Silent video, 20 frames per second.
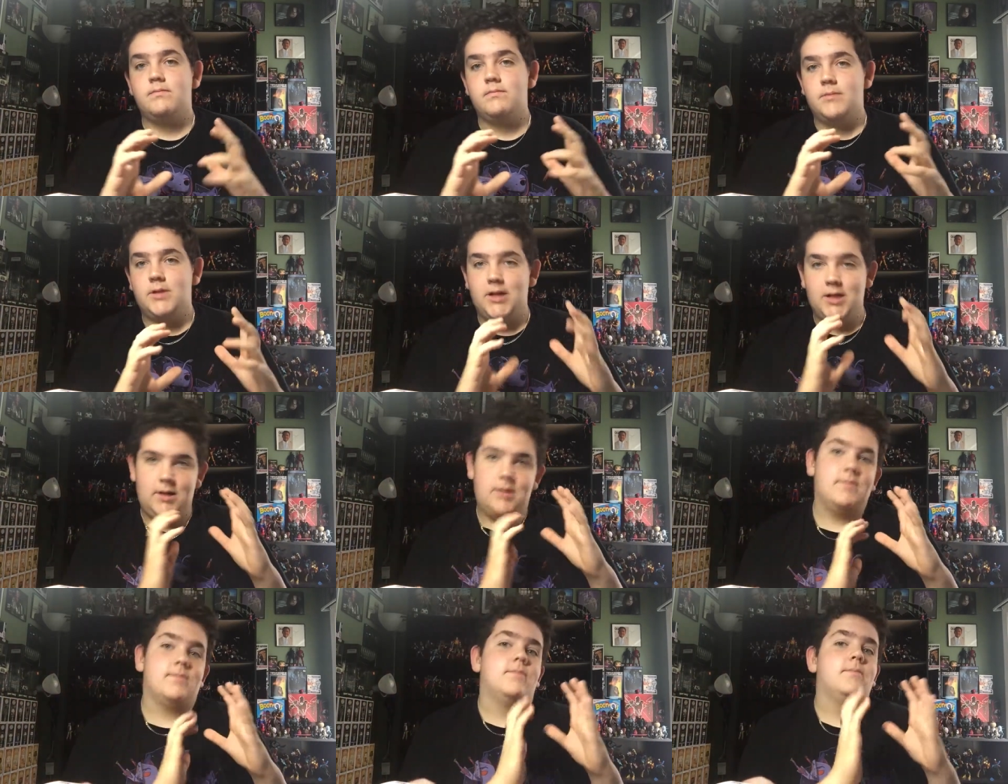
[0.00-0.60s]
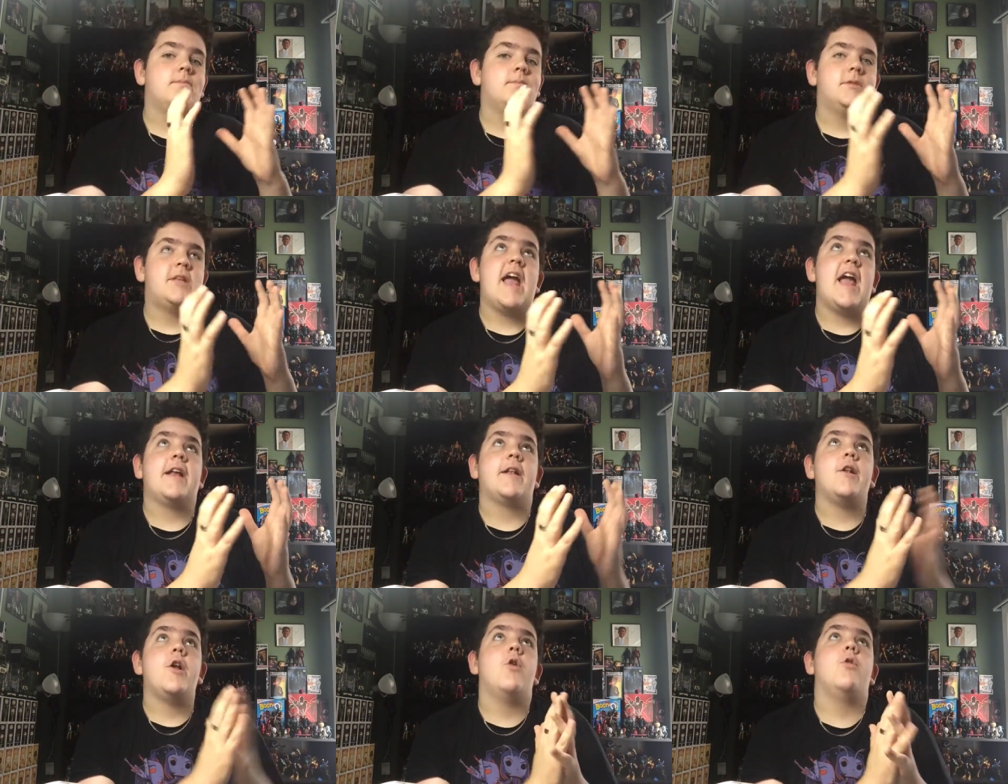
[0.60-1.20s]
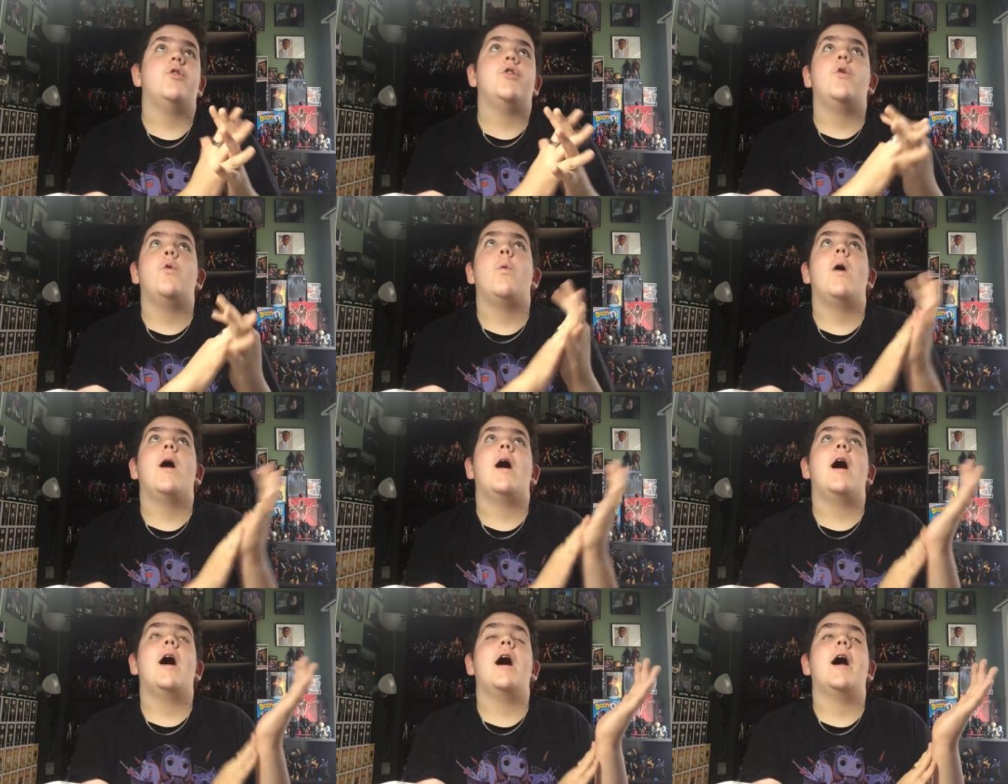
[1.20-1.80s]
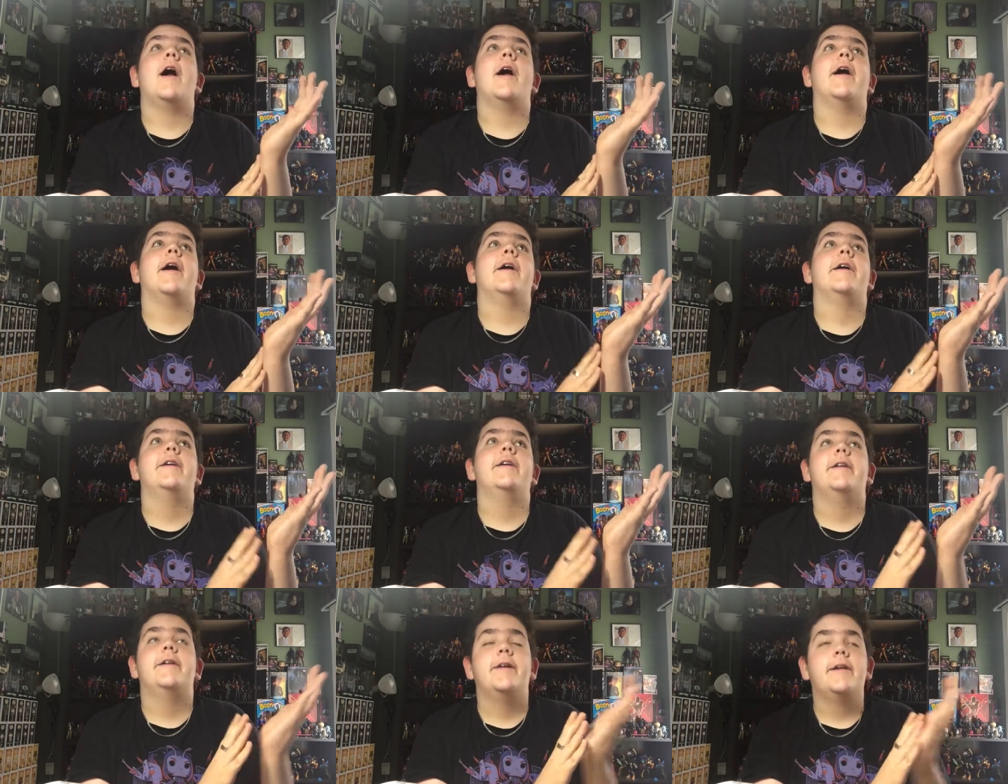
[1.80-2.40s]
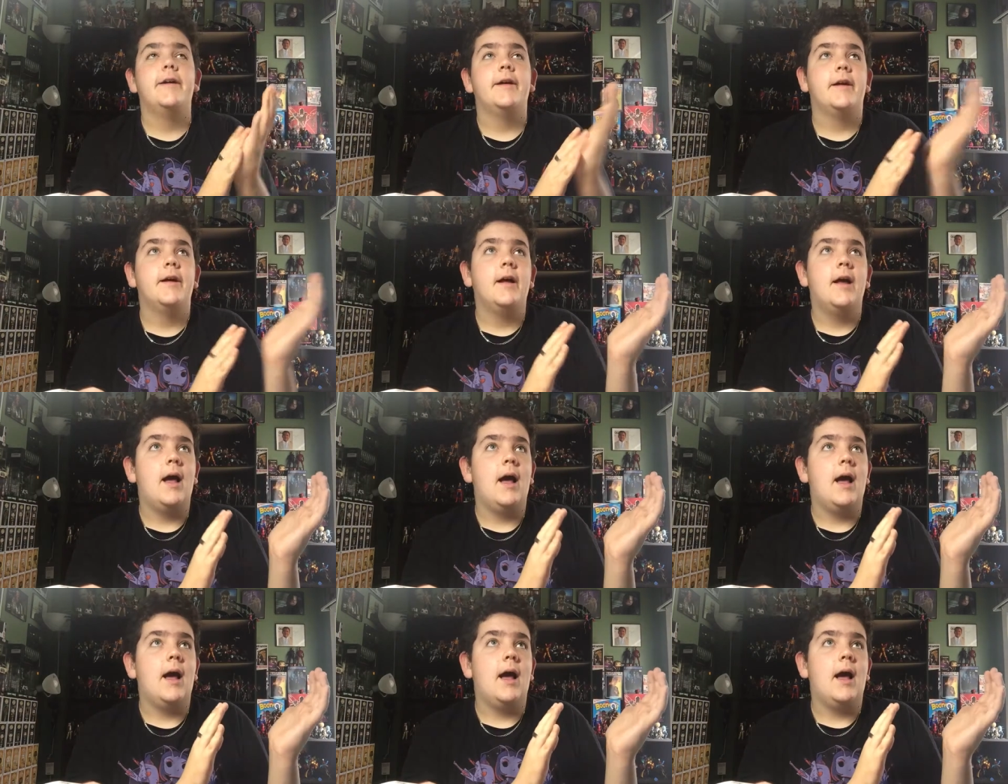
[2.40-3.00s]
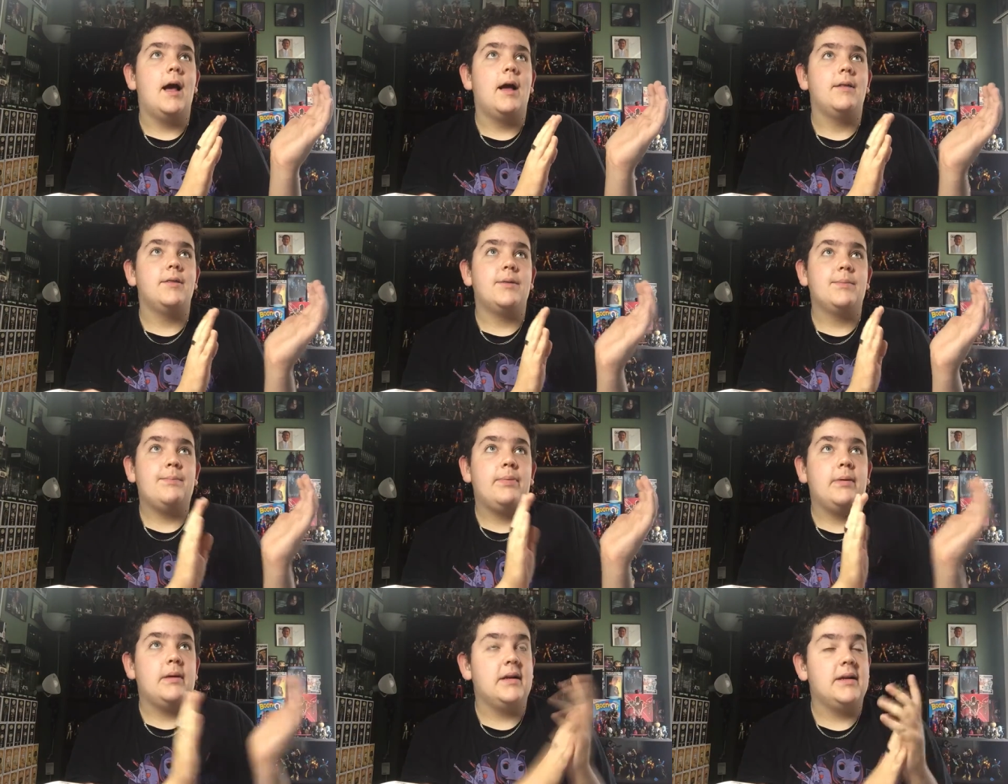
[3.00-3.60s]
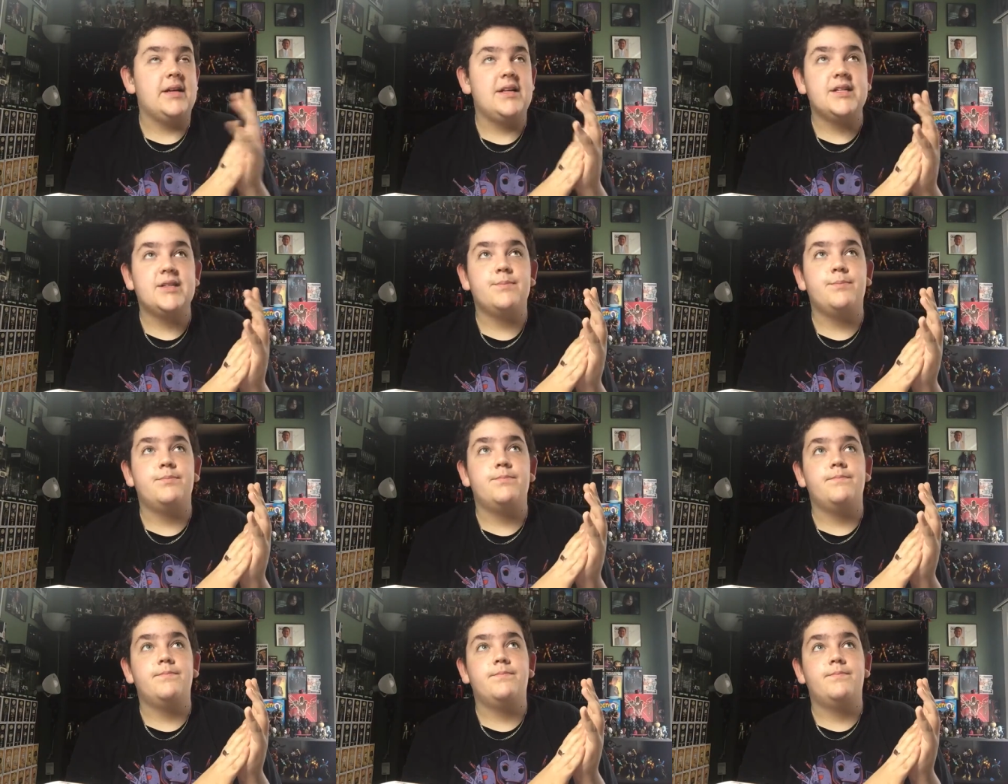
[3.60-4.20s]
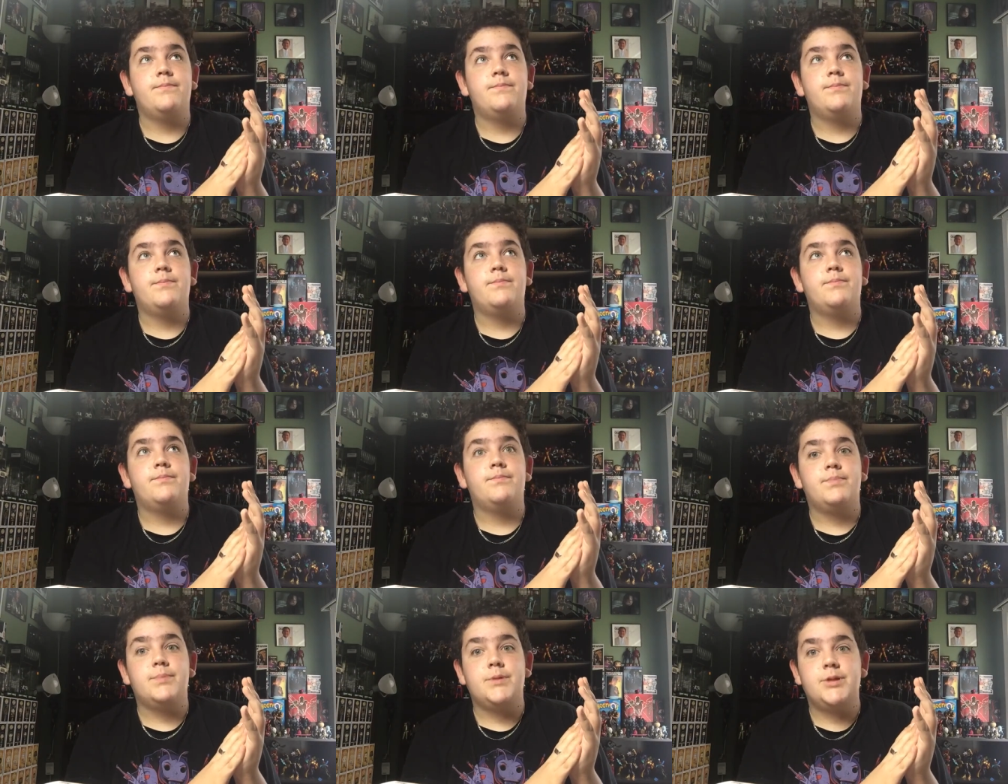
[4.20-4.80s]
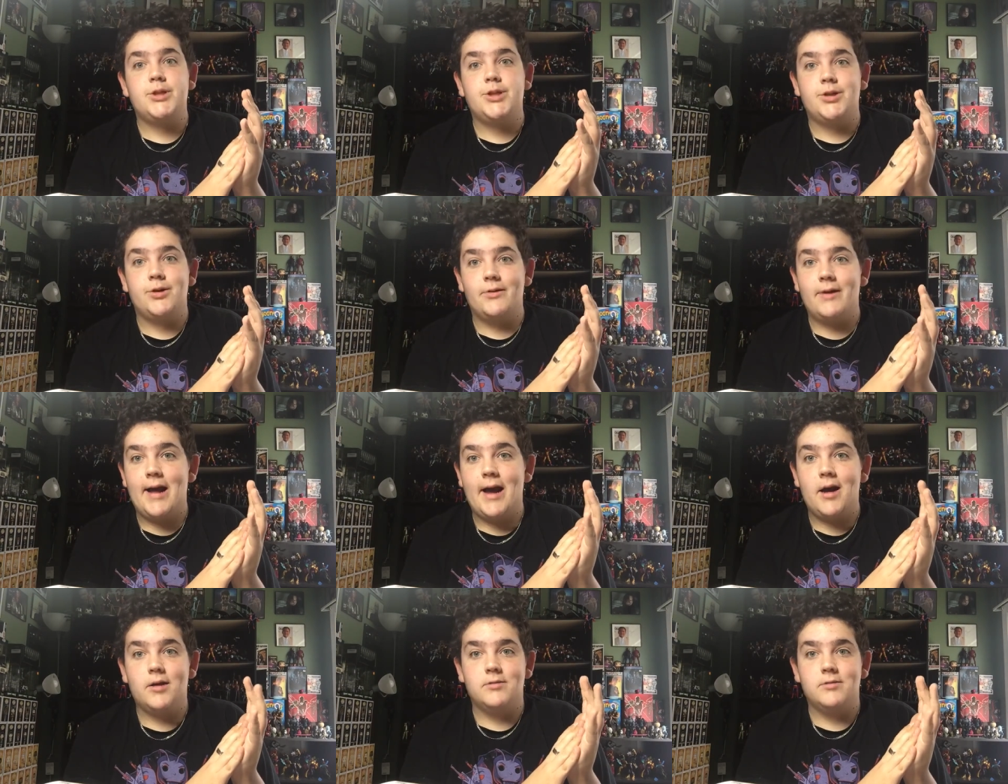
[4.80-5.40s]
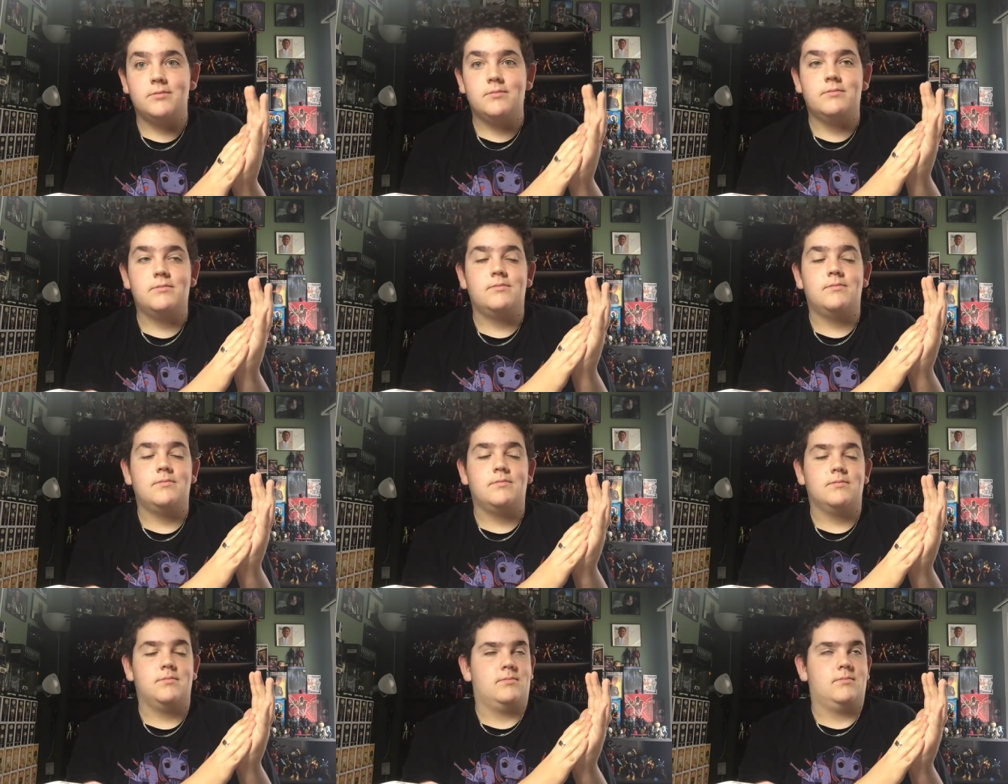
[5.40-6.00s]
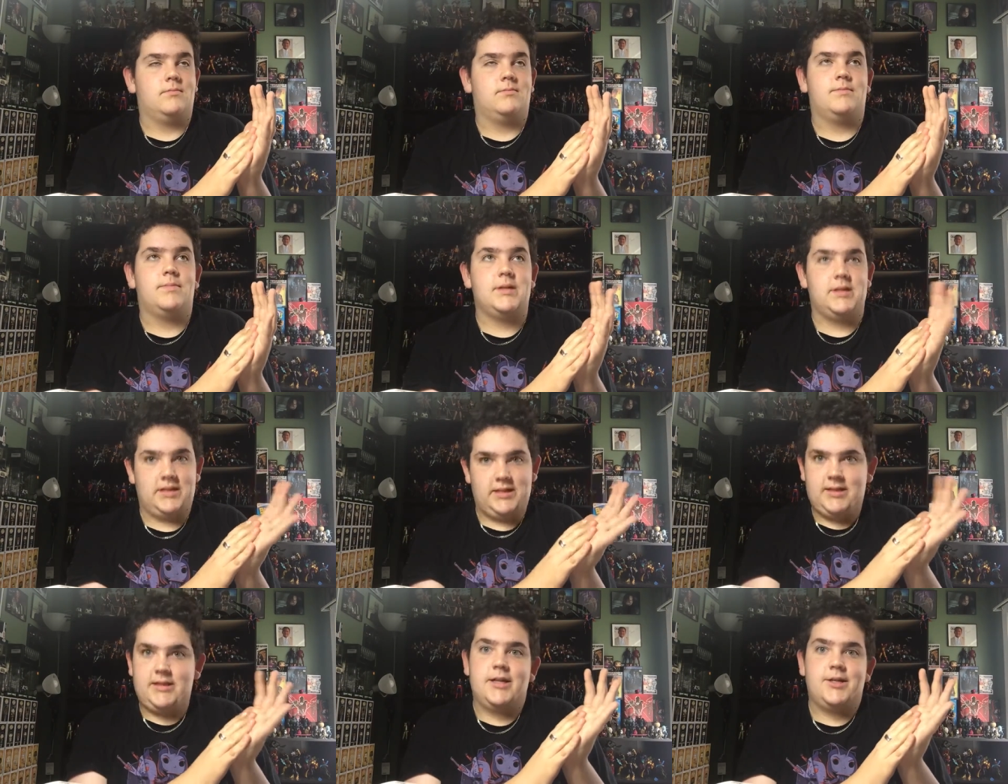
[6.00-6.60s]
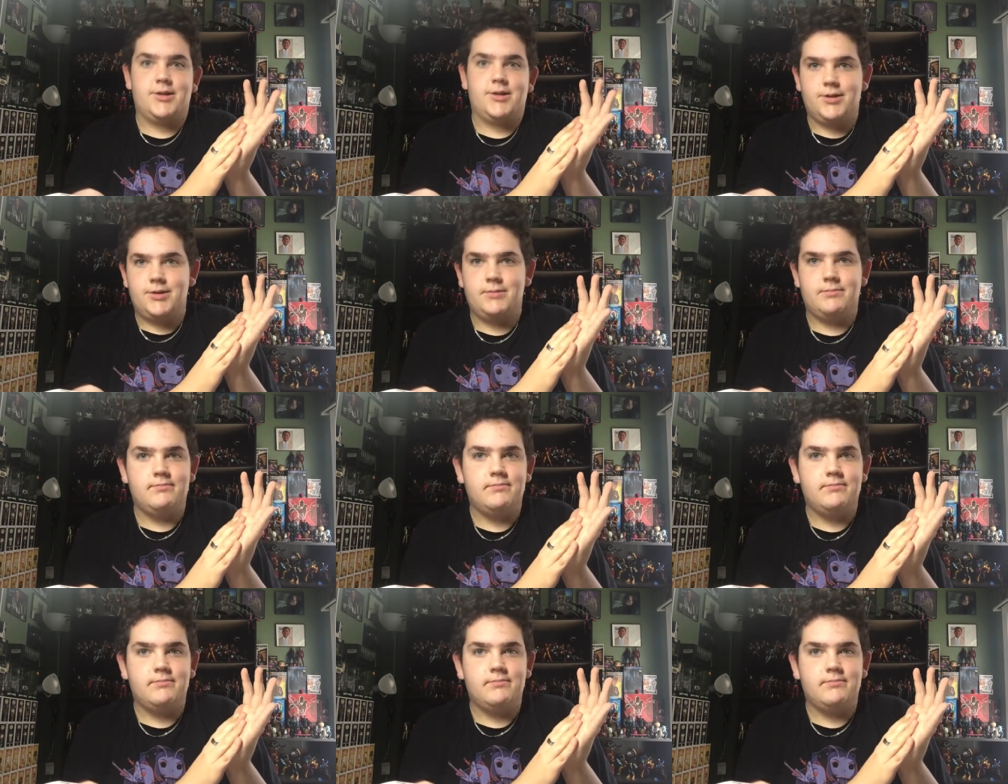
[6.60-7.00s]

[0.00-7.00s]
You know, techno noir, uh, the police shootout, police station